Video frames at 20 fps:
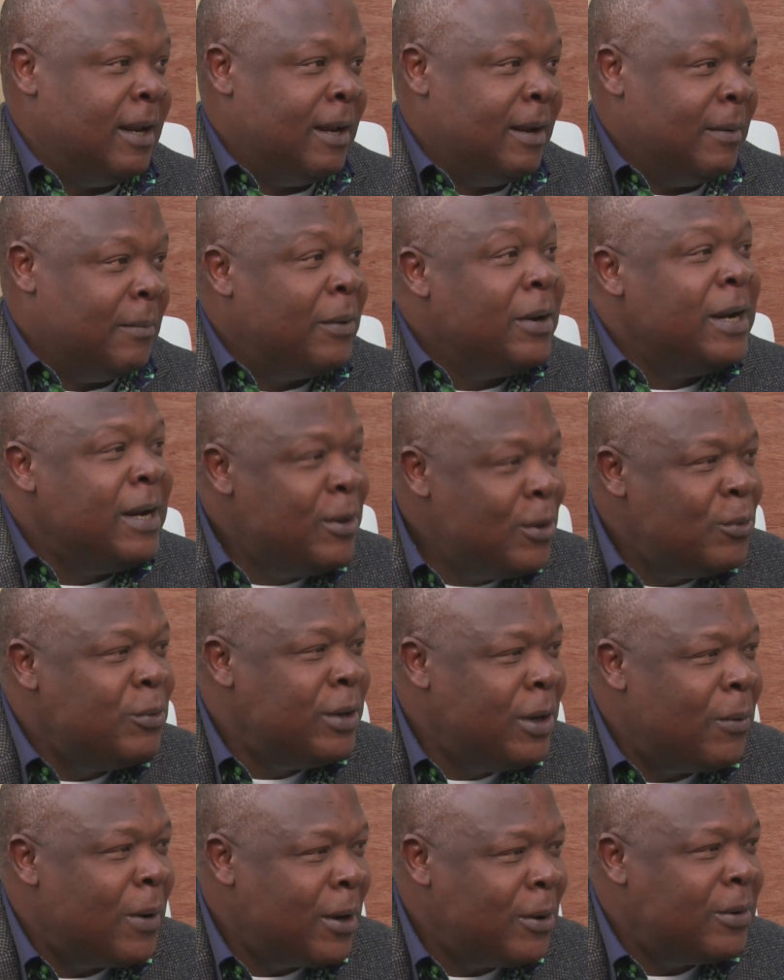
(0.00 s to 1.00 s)
But you know they
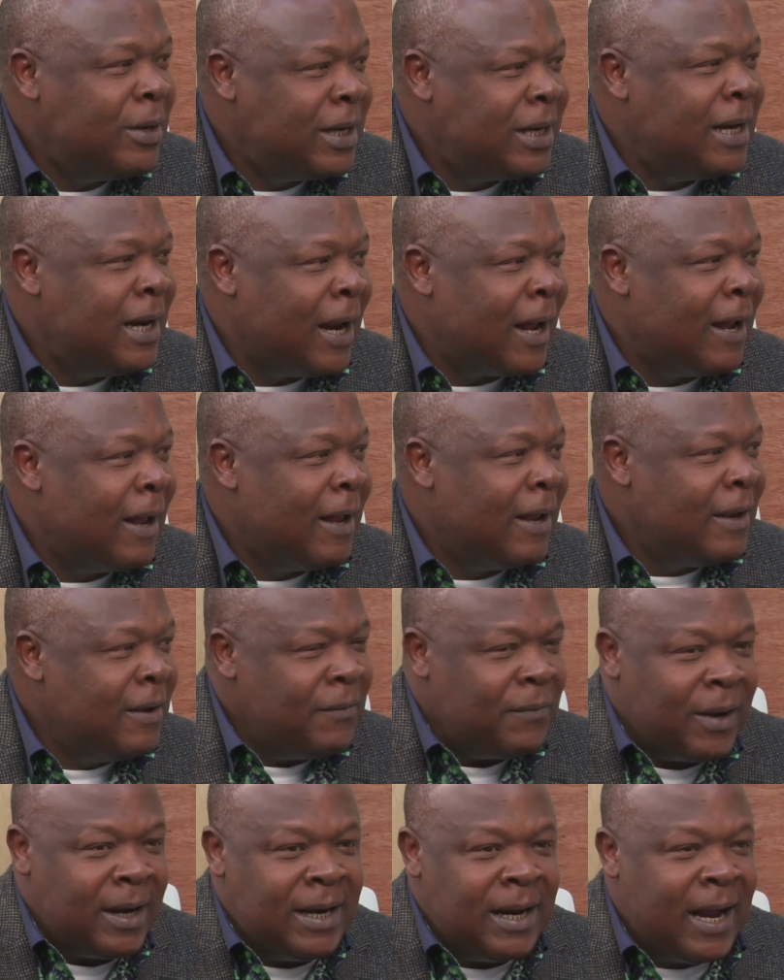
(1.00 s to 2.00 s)
were not the killer. If
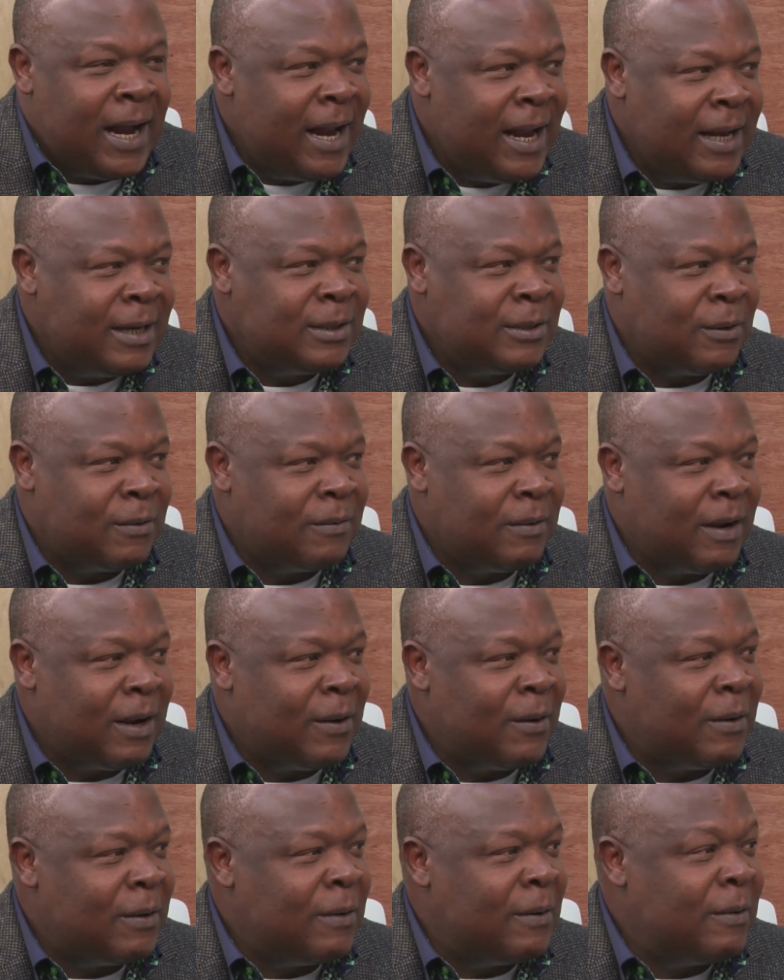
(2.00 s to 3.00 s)
at the highest
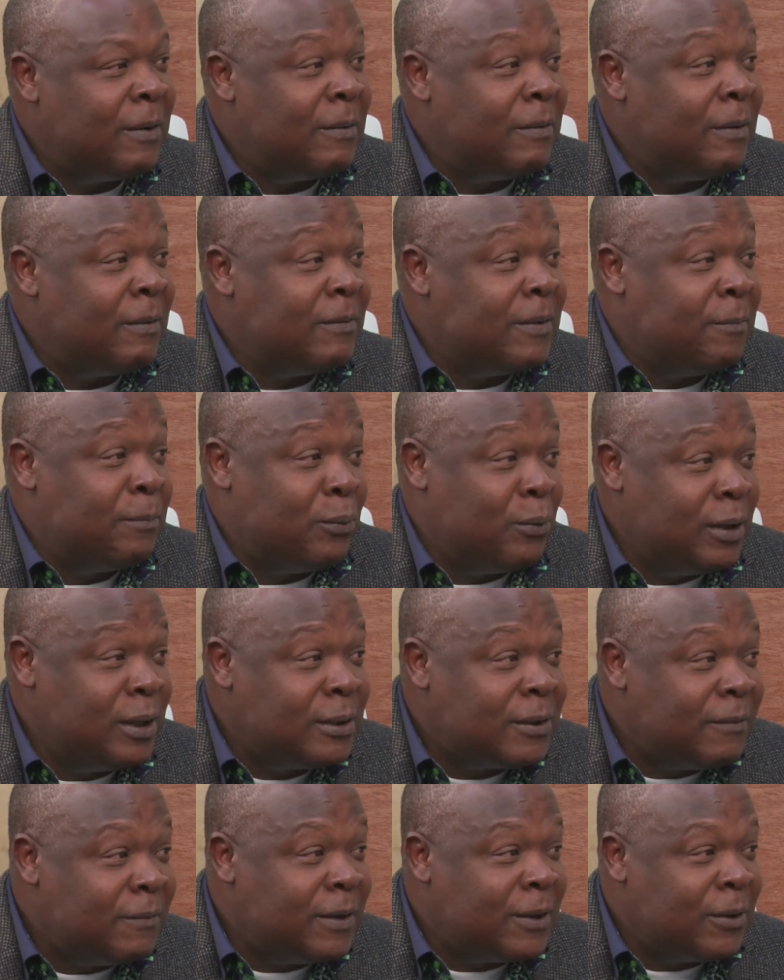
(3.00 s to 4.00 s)
of the police
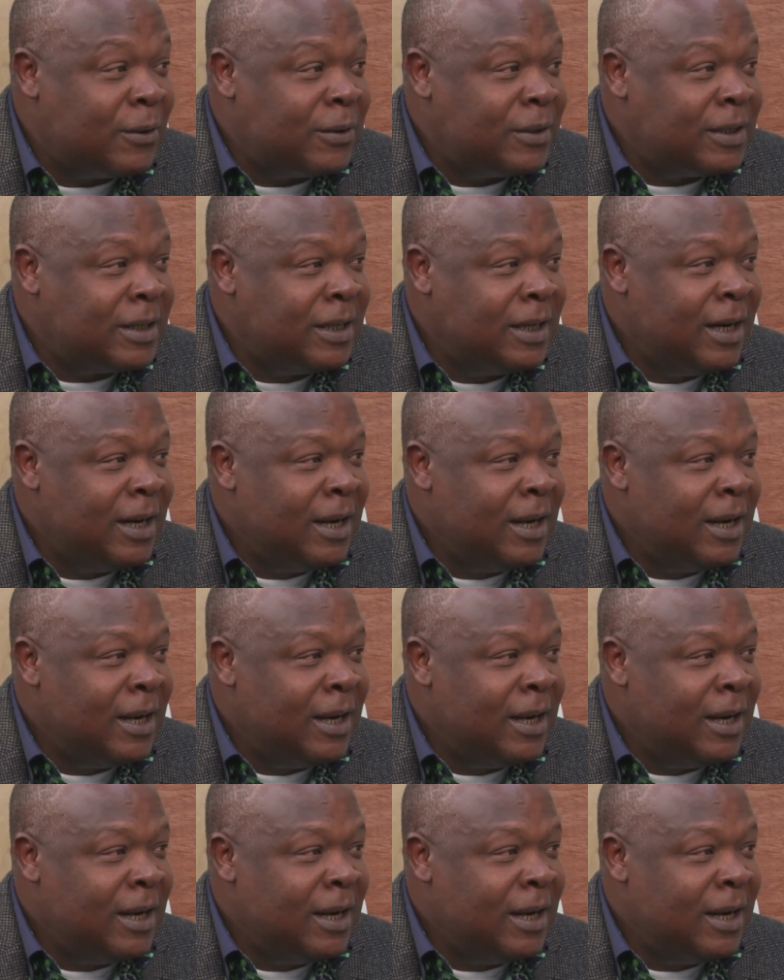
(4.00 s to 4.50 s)
of the country,